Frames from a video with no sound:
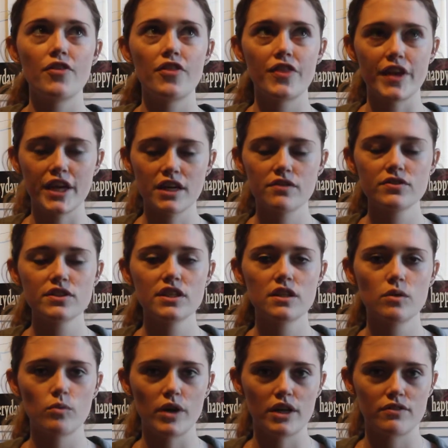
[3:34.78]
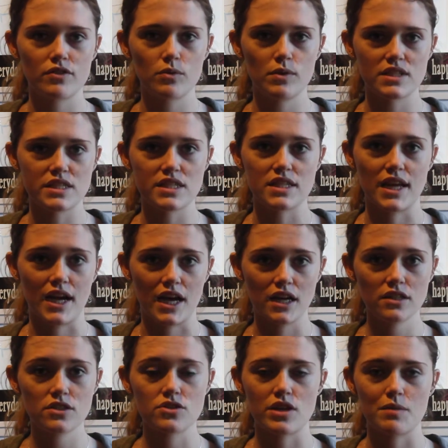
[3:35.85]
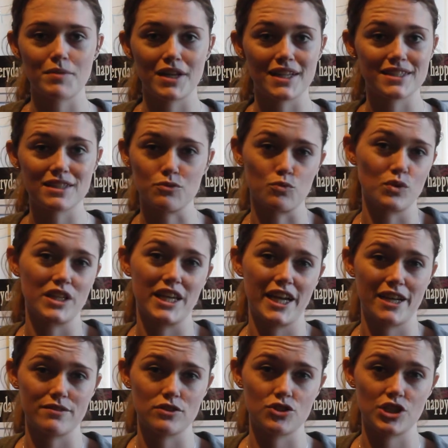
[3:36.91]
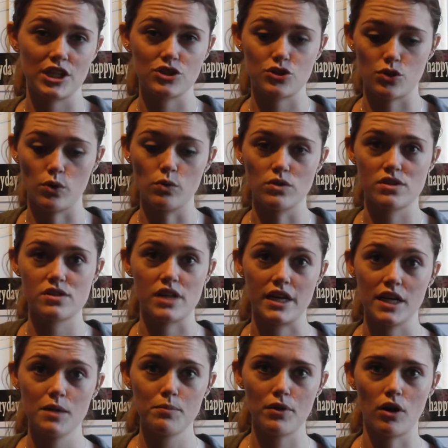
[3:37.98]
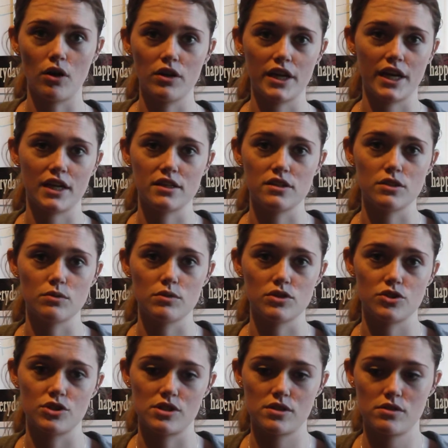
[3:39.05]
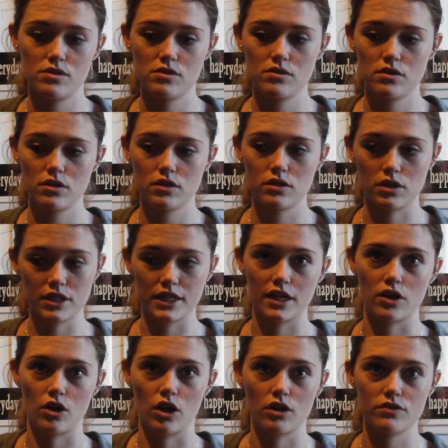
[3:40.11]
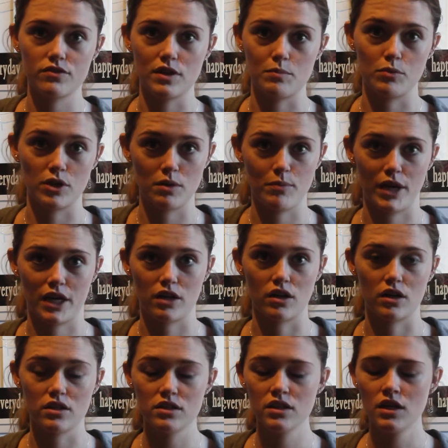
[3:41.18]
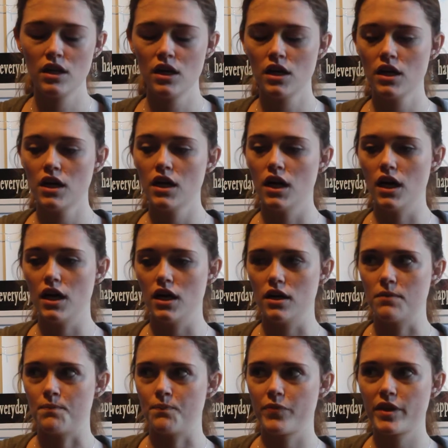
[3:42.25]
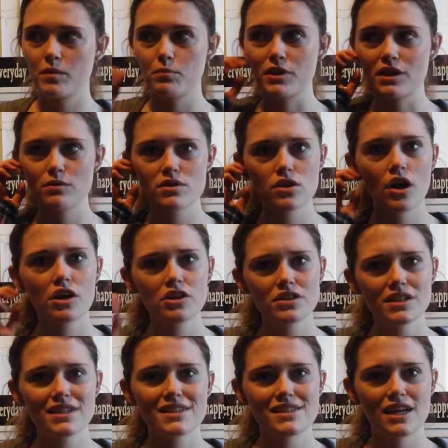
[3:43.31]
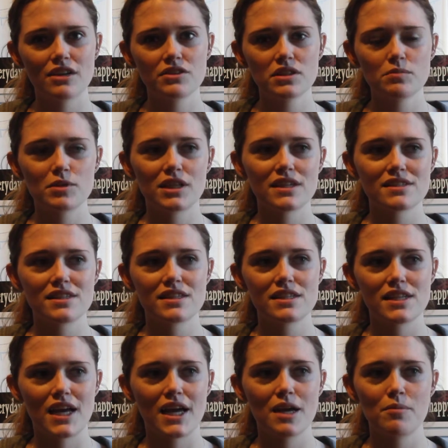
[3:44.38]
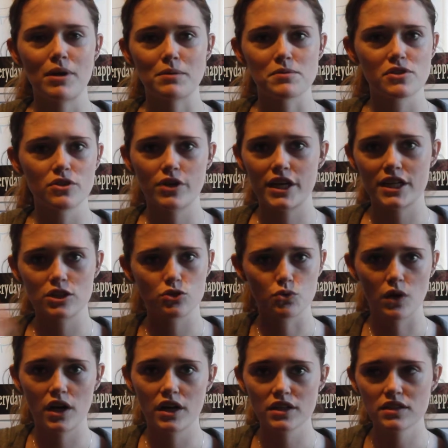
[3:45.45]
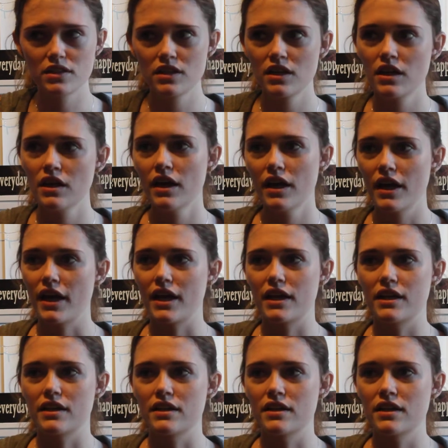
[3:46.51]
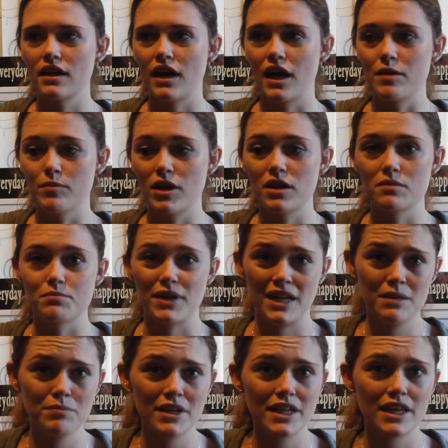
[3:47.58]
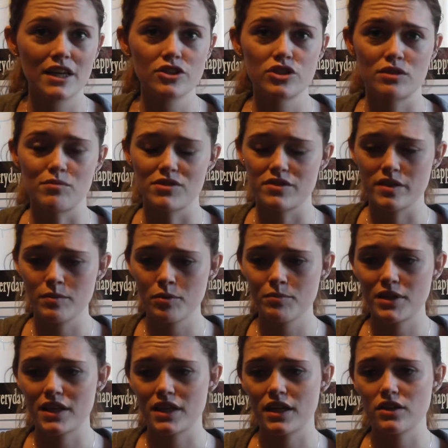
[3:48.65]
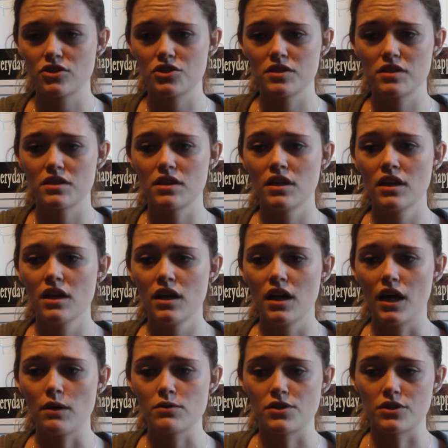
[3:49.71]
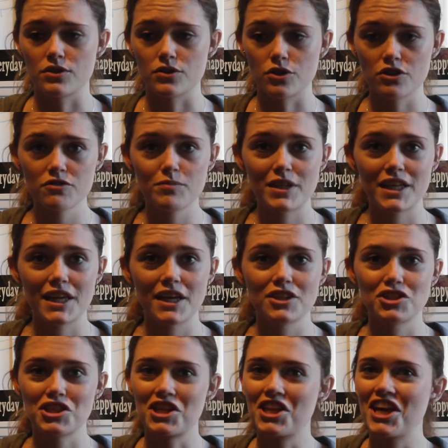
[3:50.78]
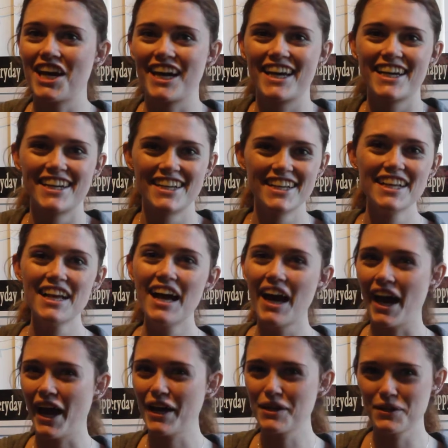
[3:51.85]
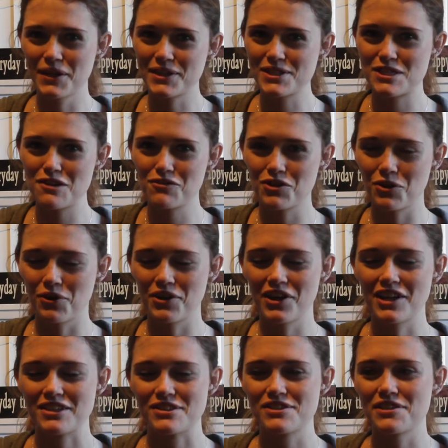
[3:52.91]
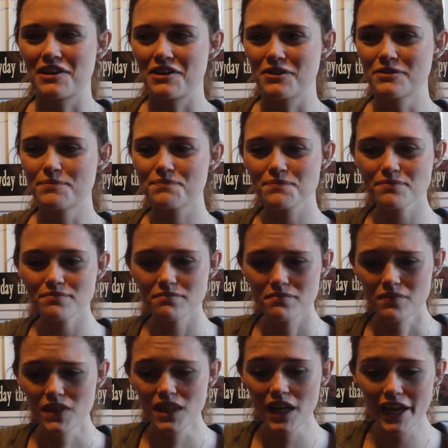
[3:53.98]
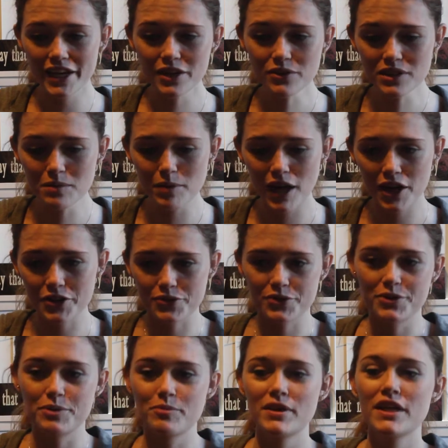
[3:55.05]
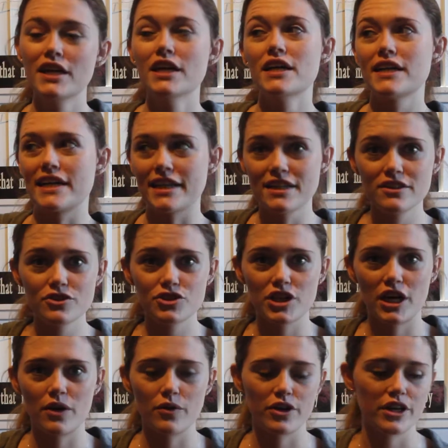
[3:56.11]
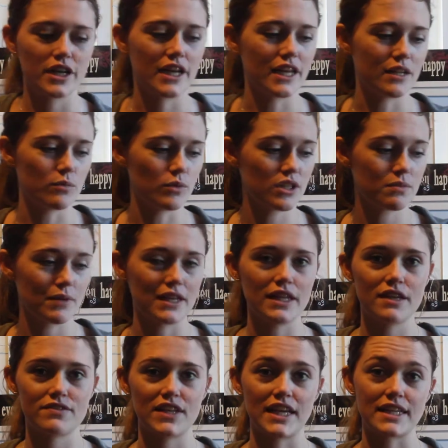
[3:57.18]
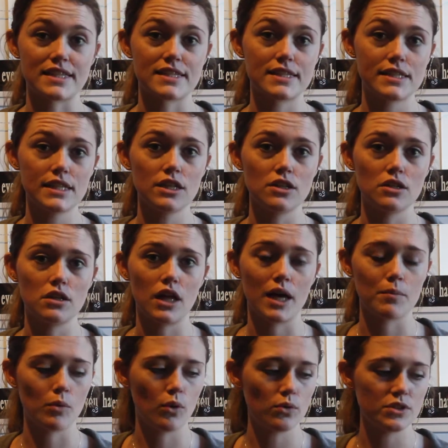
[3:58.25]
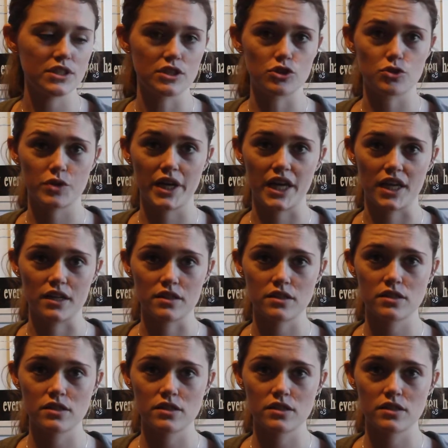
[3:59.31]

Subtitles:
Thankfully, the wafer was intact, so that meant I didn't really have to change the whole setup. All I had to do was just clean it off and put it back on. But it was harder than it sounded, because at the time I'm still kind of drugged, and I'm on pain medication, I'm on sleeping medication, I was on nerve medication. I had a lot of stuff going on. So I go in the bathroom, get in the shower, and with my left hand still, I'm holding the drain